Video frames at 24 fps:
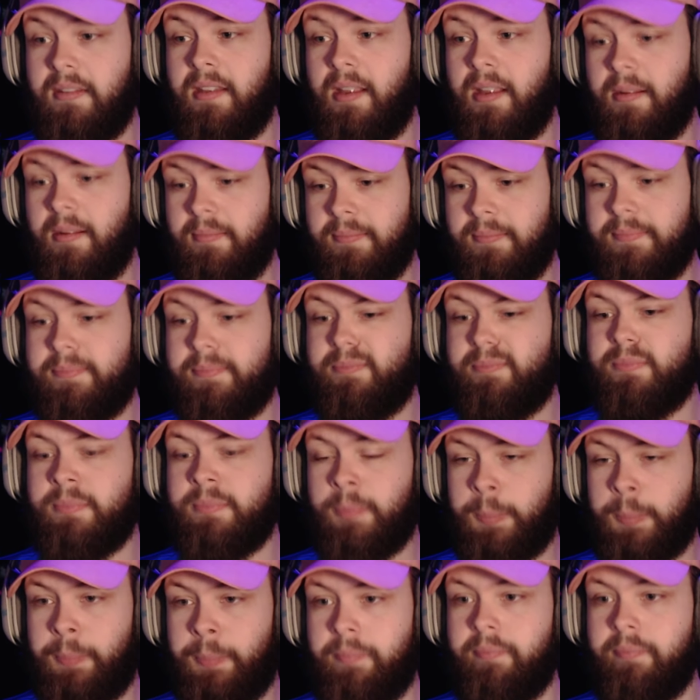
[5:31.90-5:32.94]
Yeah, I remember
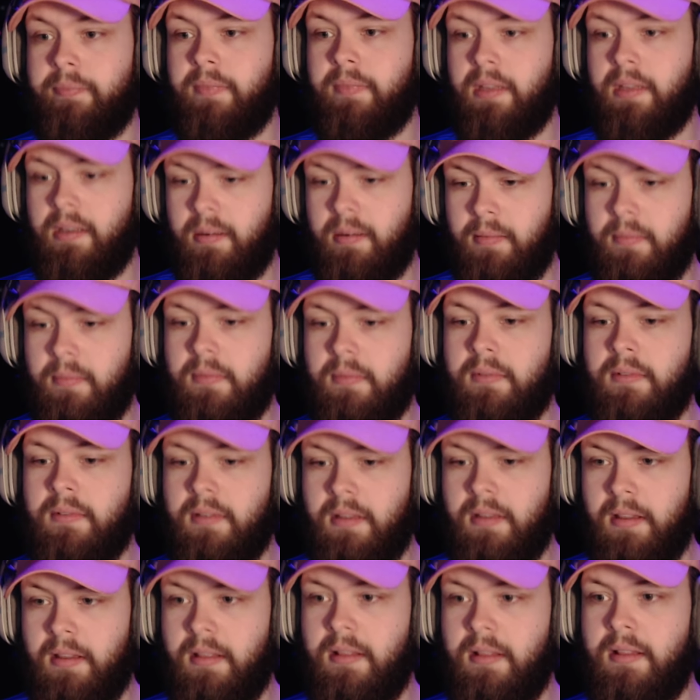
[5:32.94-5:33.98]
that. Yep.
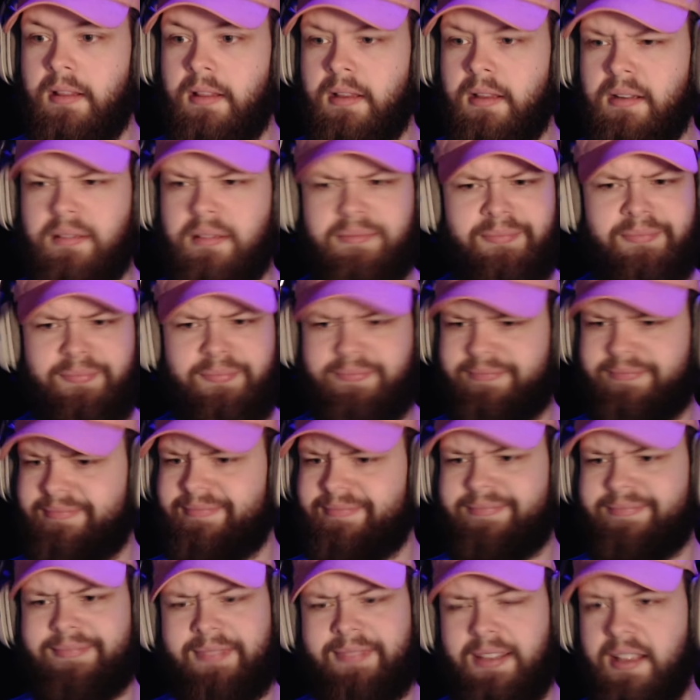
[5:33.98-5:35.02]
Terrorist, right? Yeah,
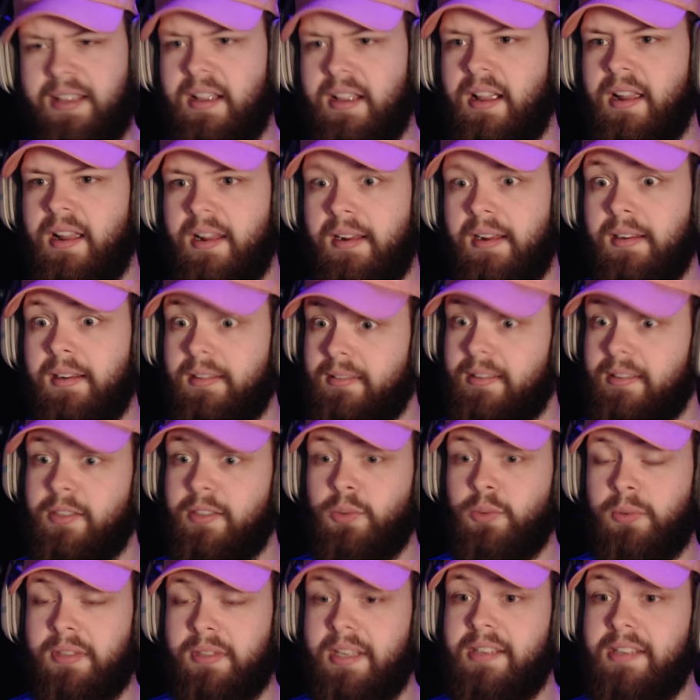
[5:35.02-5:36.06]
that's what they said.
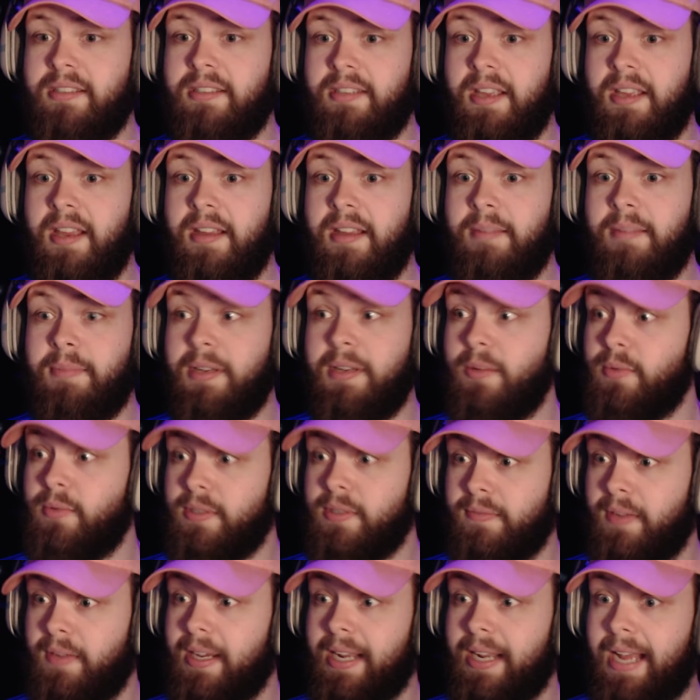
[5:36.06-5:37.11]
That's what they said, but it
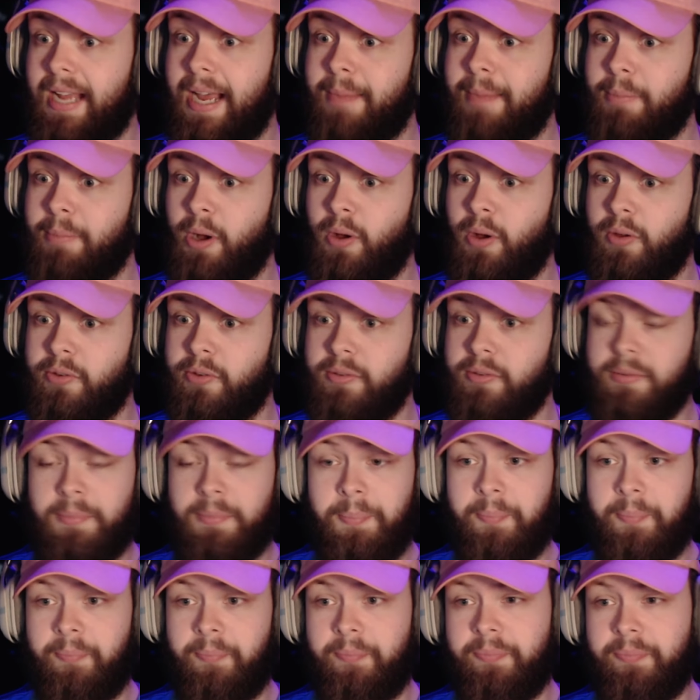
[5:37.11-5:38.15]
was fucking eyeballs.
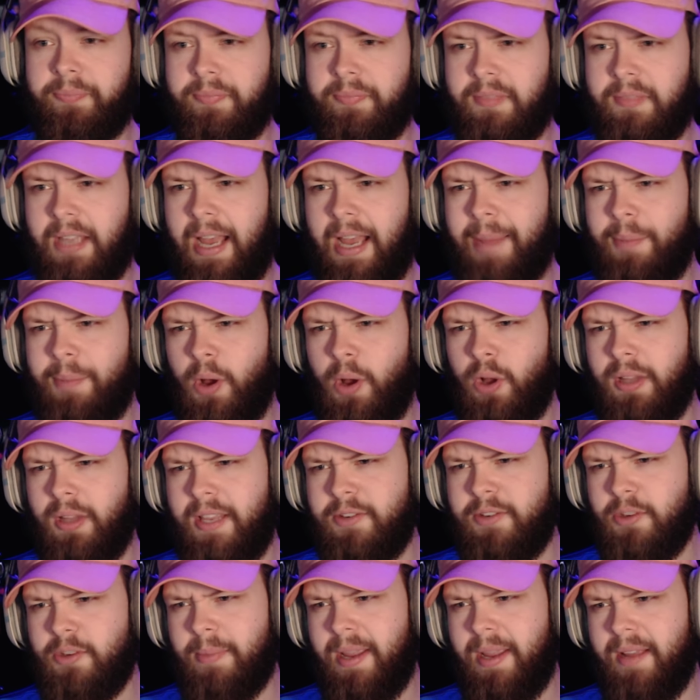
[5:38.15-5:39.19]
Eyeball
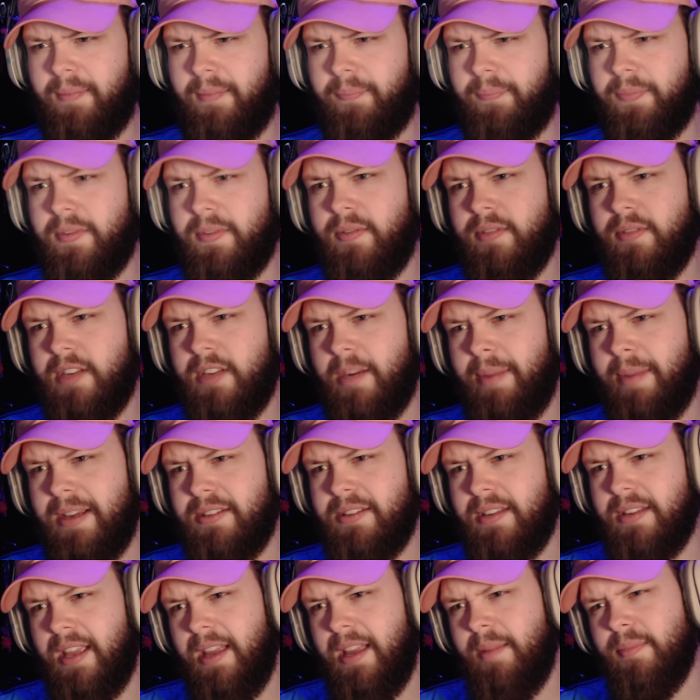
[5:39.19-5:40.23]
Laser Man. Is
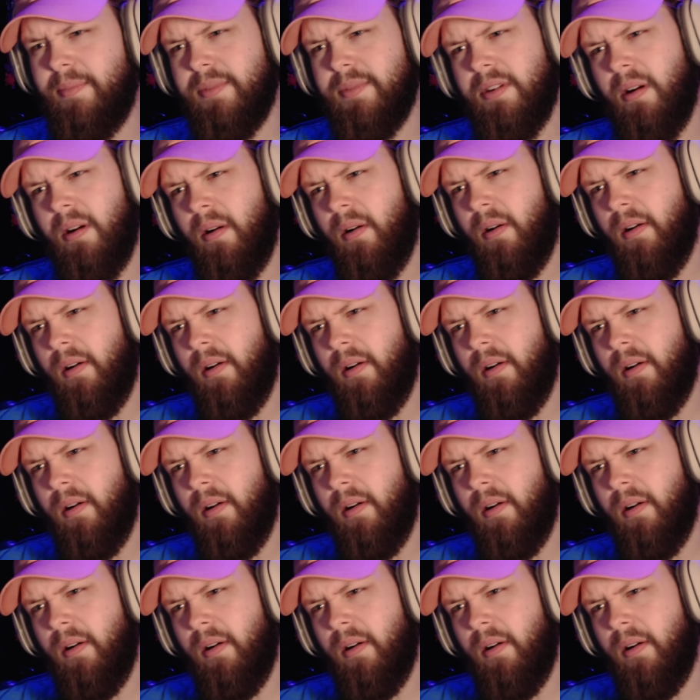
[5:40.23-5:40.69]
everybody's names?